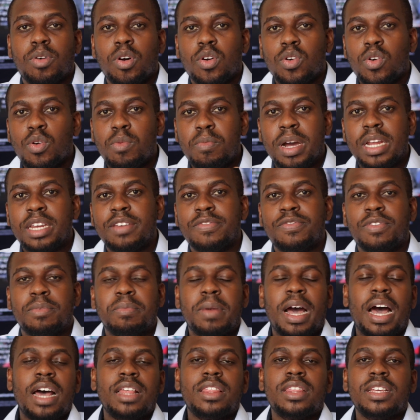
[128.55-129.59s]
borrow money
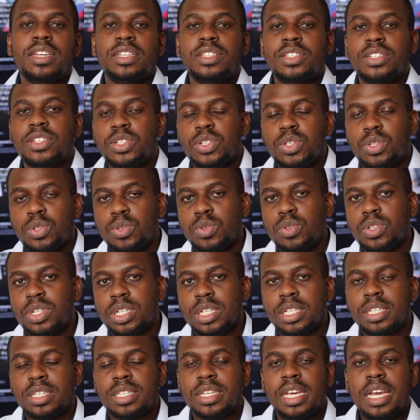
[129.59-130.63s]
from other
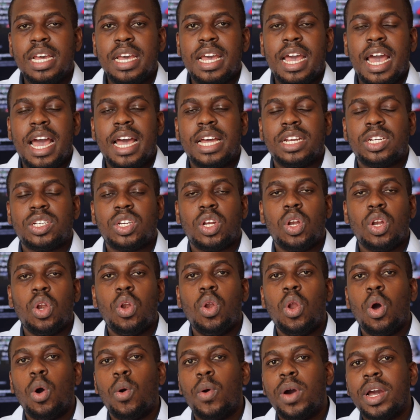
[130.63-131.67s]
institutions at
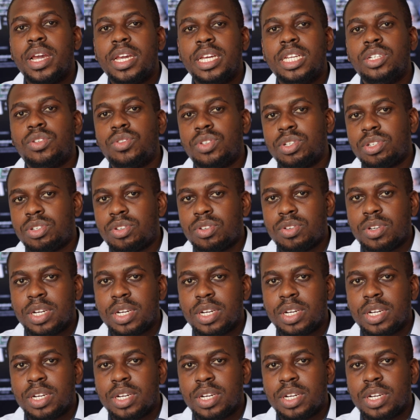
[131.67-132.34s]
lower interest